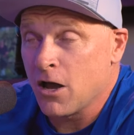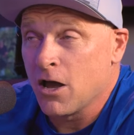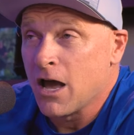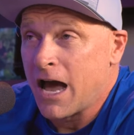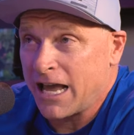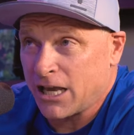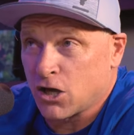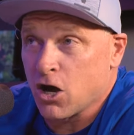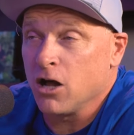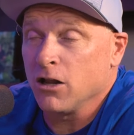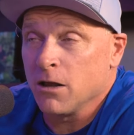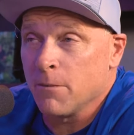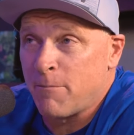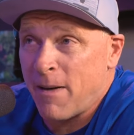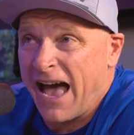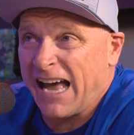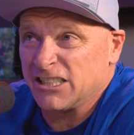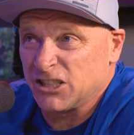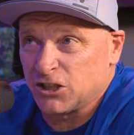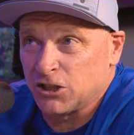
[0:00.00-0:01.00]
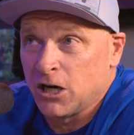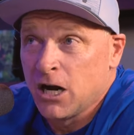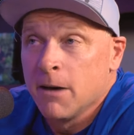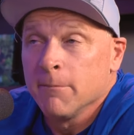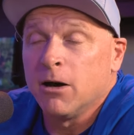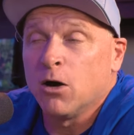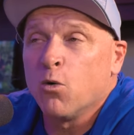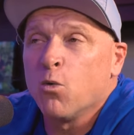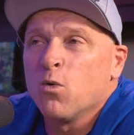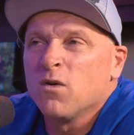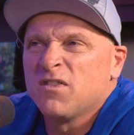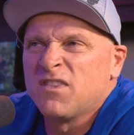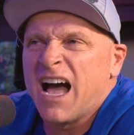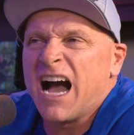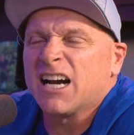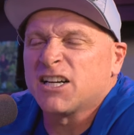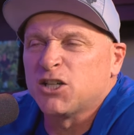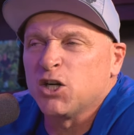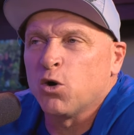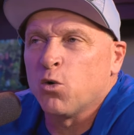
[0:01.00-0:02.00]
I call him Pastor, but
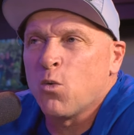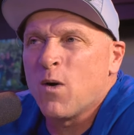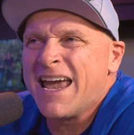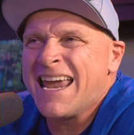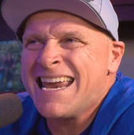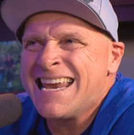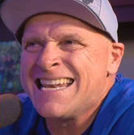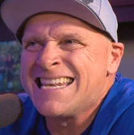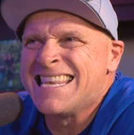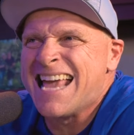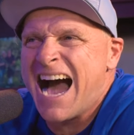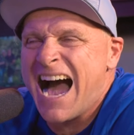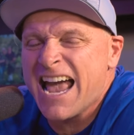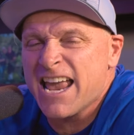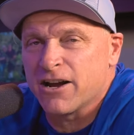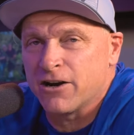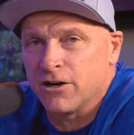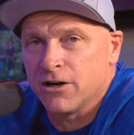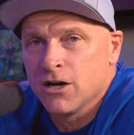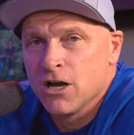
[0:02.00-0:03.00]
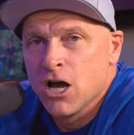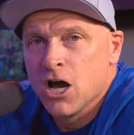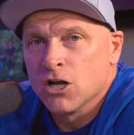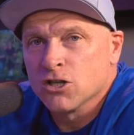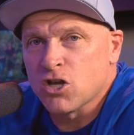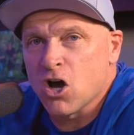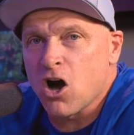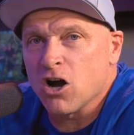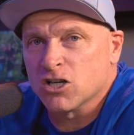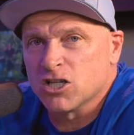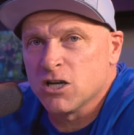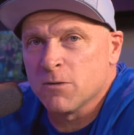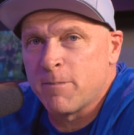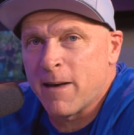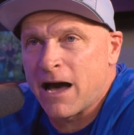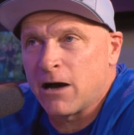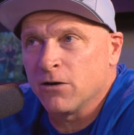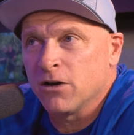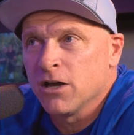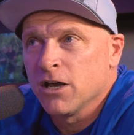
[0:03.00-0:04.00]
Dr. Wayne Dyer talks
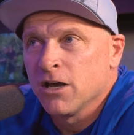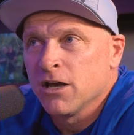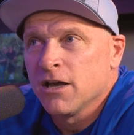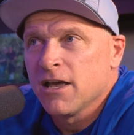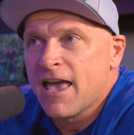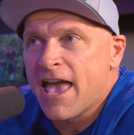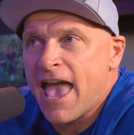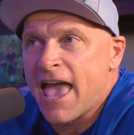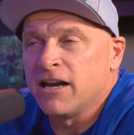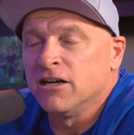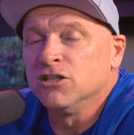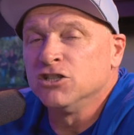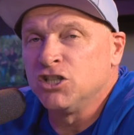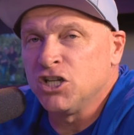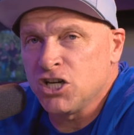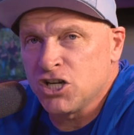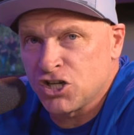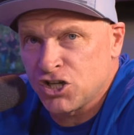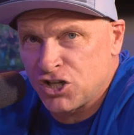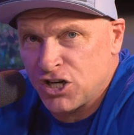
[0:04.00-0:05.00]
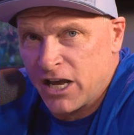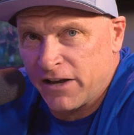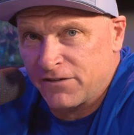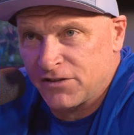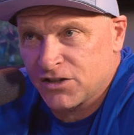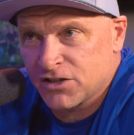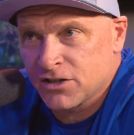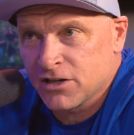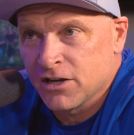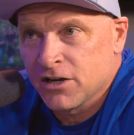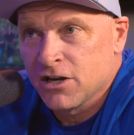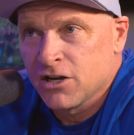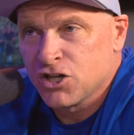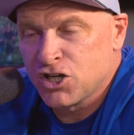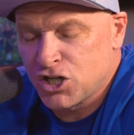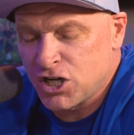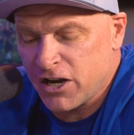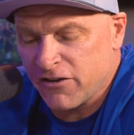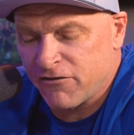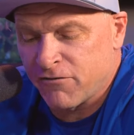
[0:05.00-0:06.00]
about energy shifts.
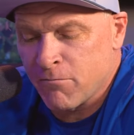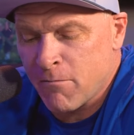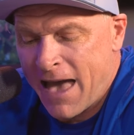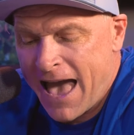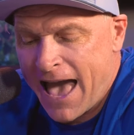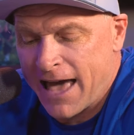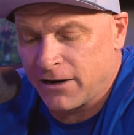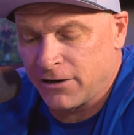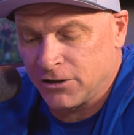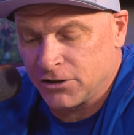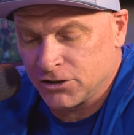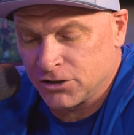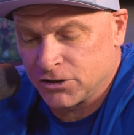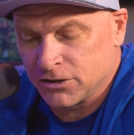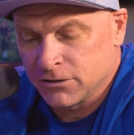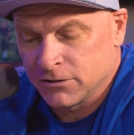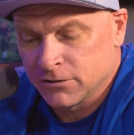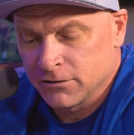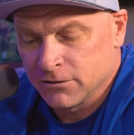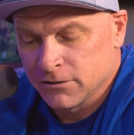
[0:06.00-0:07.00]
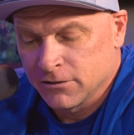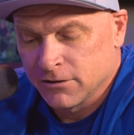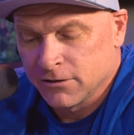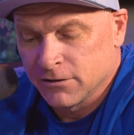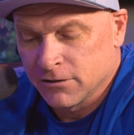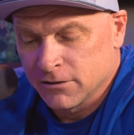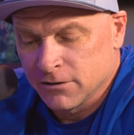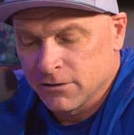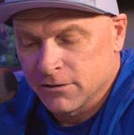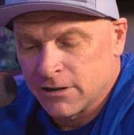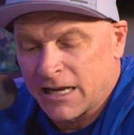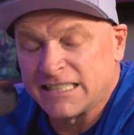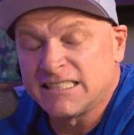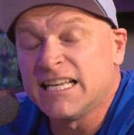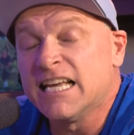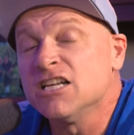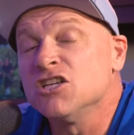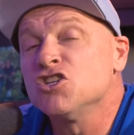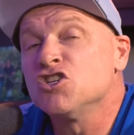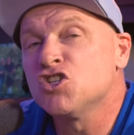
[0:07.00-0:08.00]
Shift matters. I
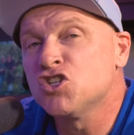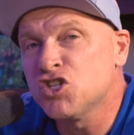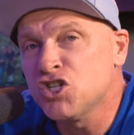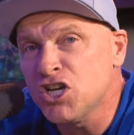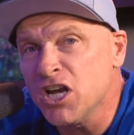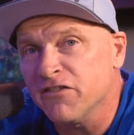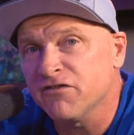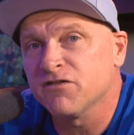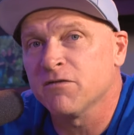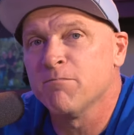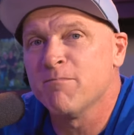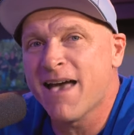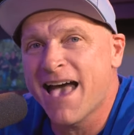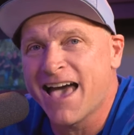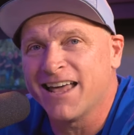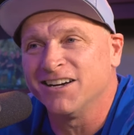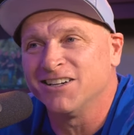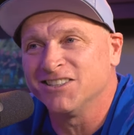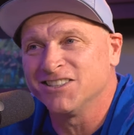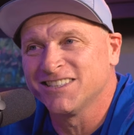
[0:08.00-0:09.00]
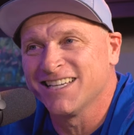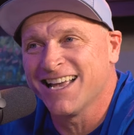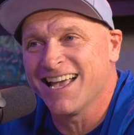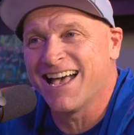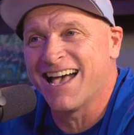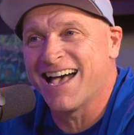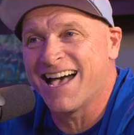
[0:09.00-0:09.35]
said, shift matters.